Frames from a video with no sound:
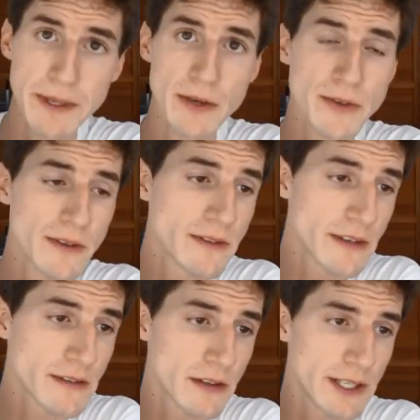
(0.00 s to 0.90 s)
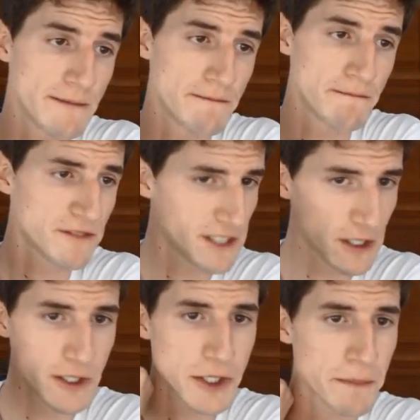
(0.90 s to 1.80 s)
to be used consistently.
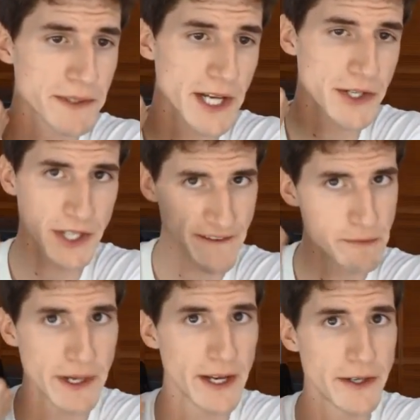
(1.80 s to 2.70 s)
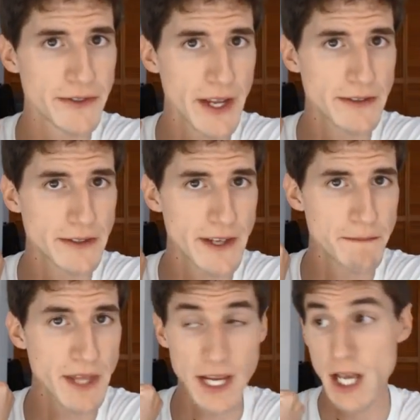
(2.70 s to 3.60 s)
Single interpretation, everybody understands the
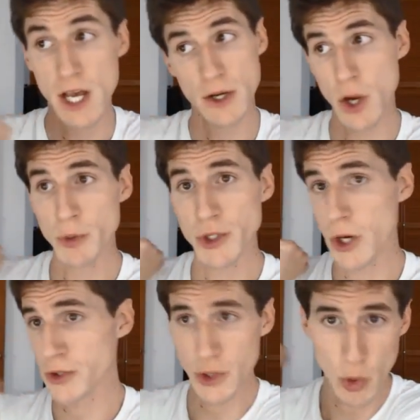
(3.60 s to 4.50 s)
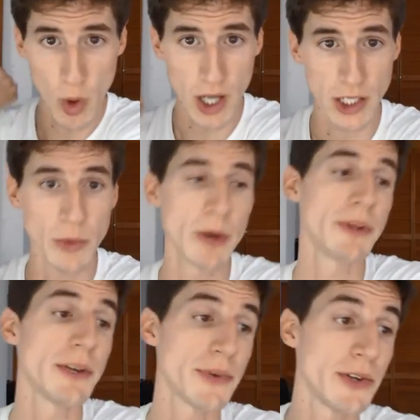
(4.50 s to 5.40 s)
same thing. No church, no walking away
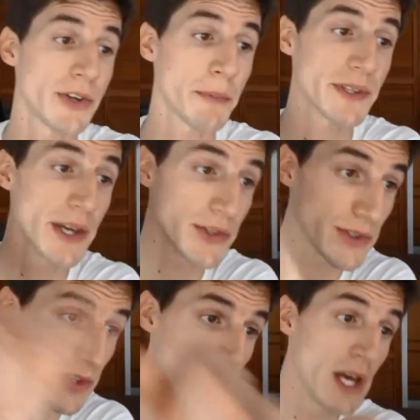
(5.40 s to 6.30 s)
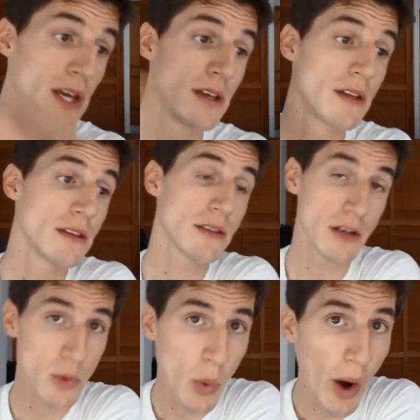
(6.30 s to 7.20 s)
with different interpretations.
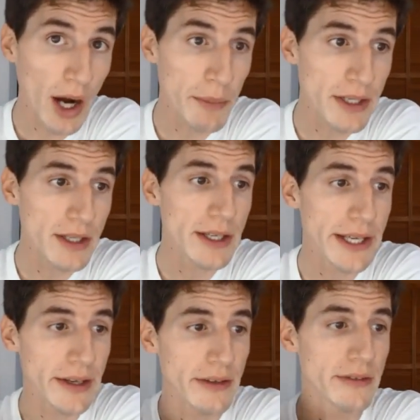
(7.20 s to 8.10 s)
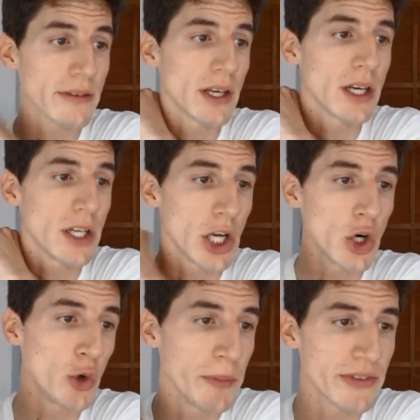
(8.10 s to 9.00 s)
Third requirement is
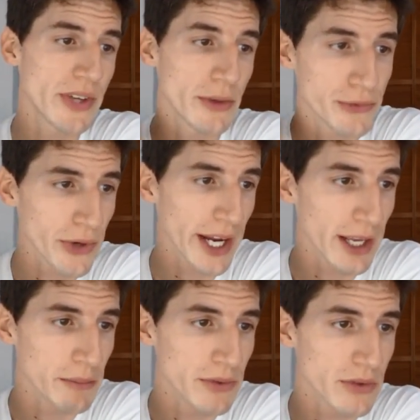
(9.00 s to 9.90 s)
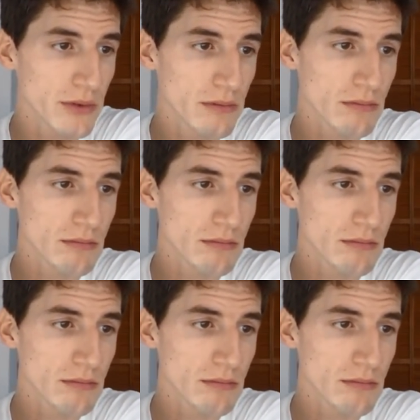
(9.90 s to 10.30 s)
no missing frames